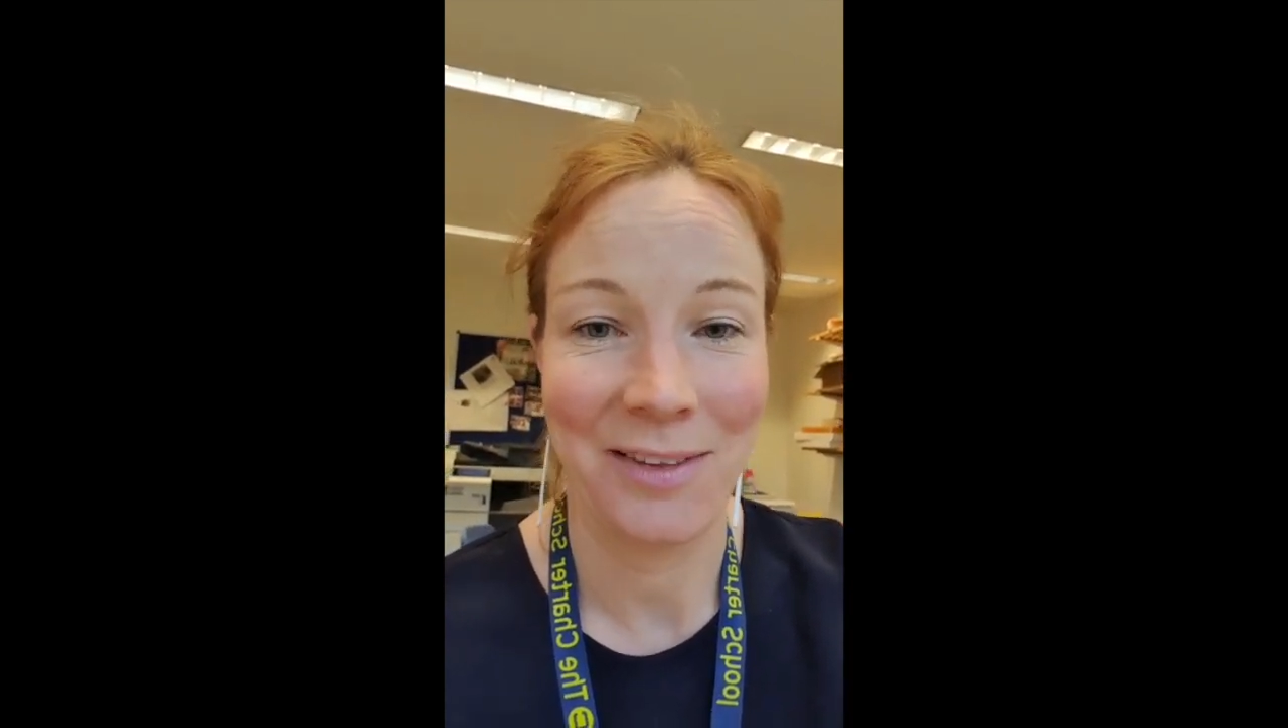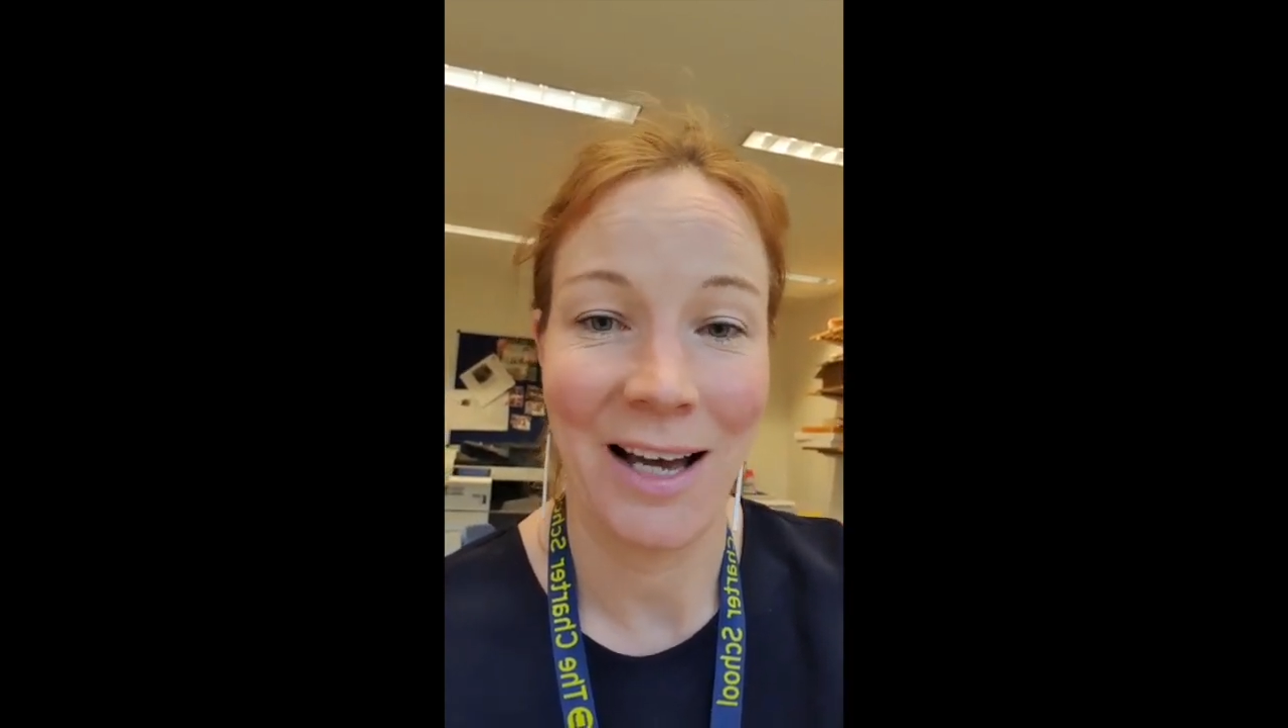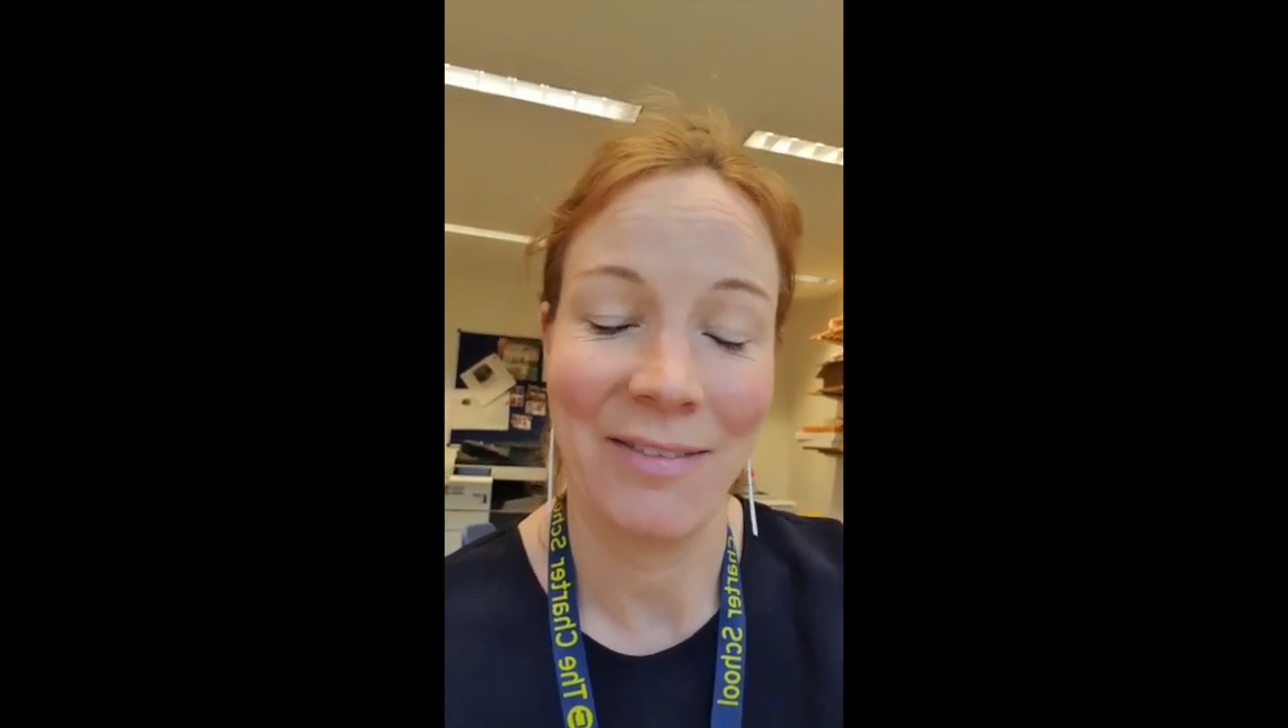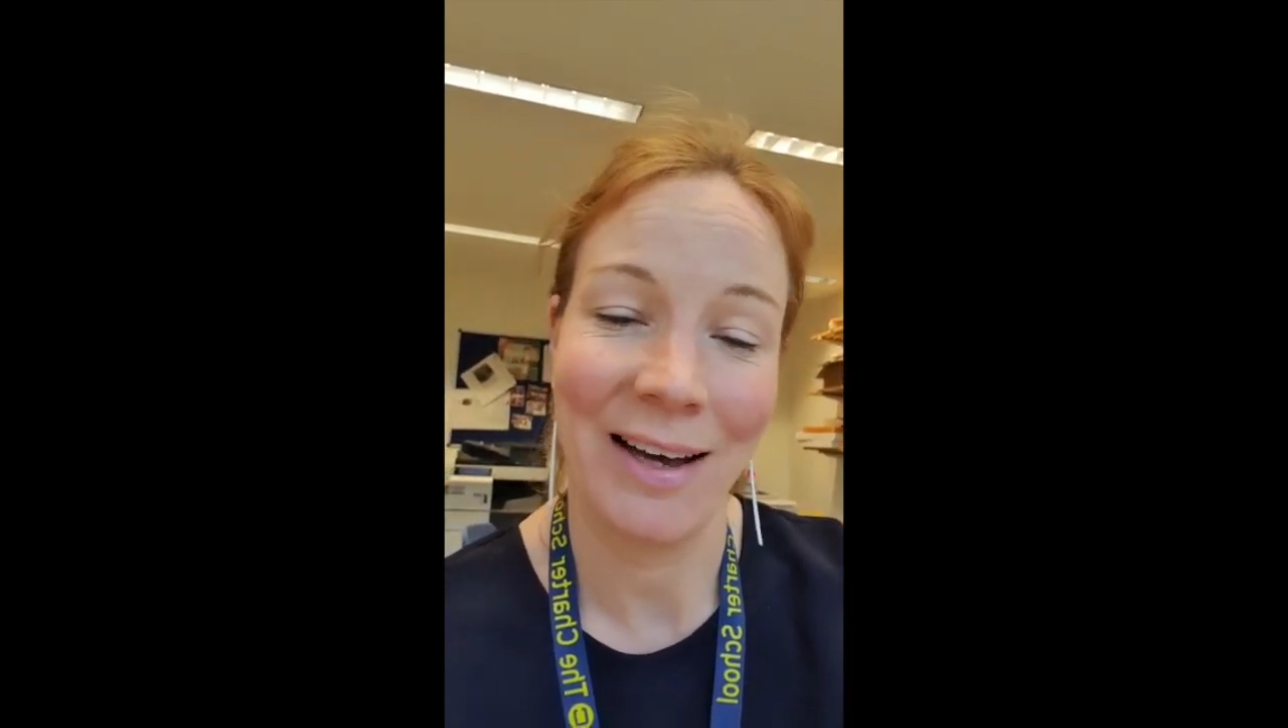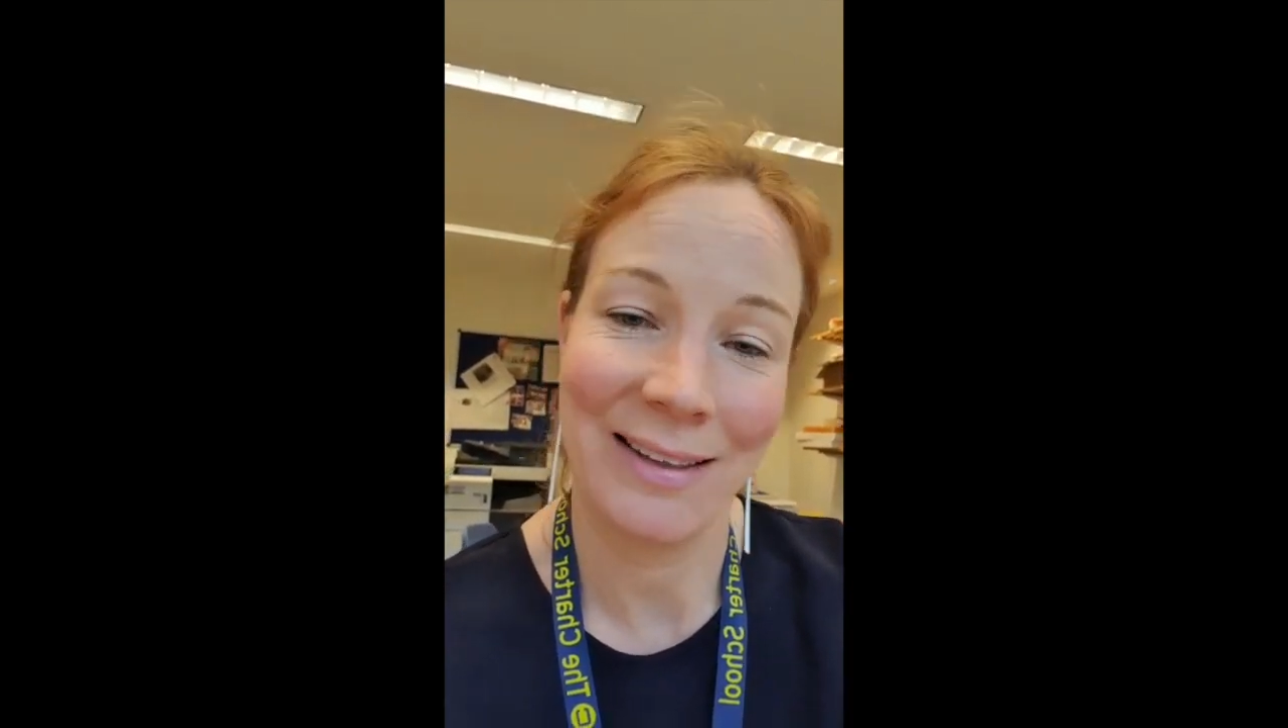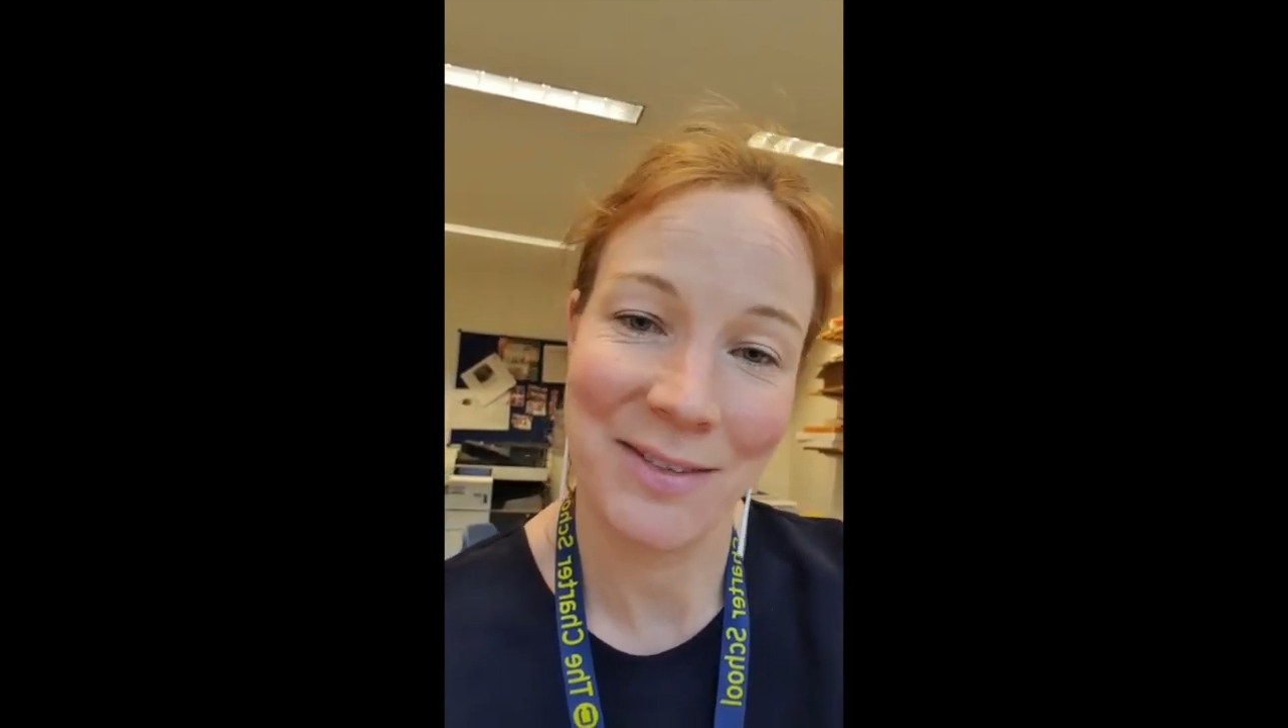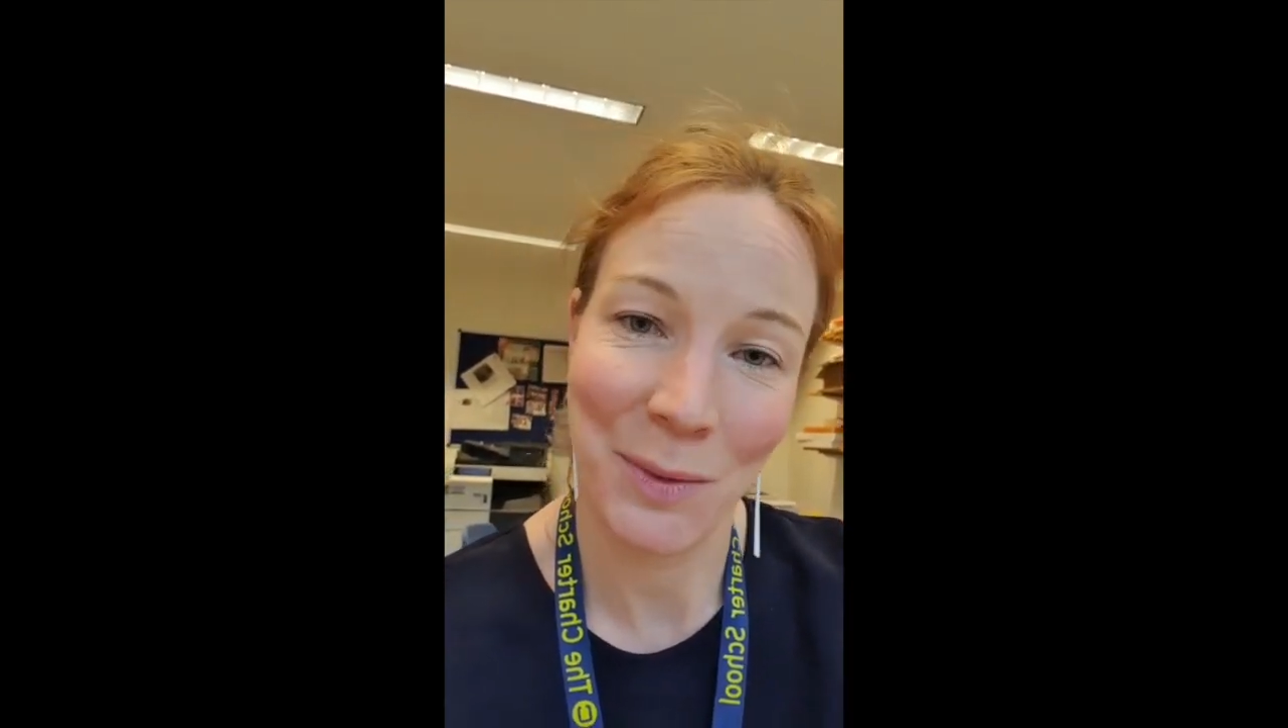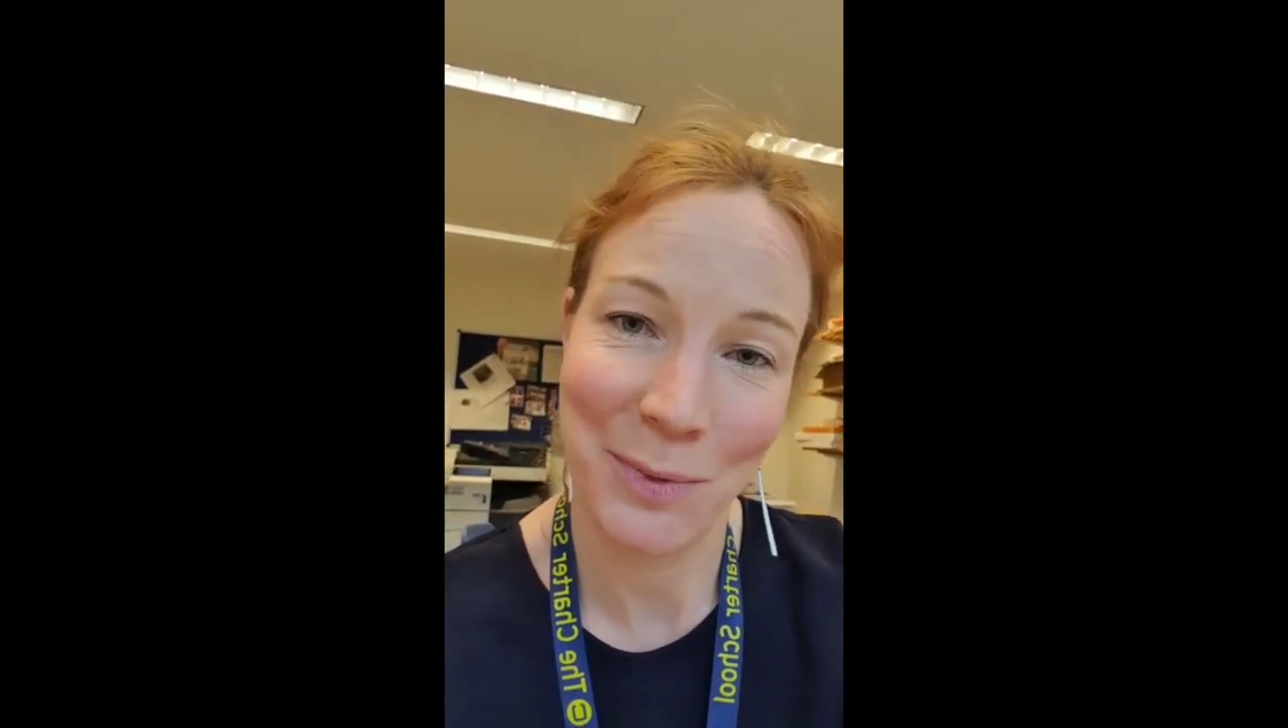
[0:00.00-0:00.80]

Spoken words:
that I've had this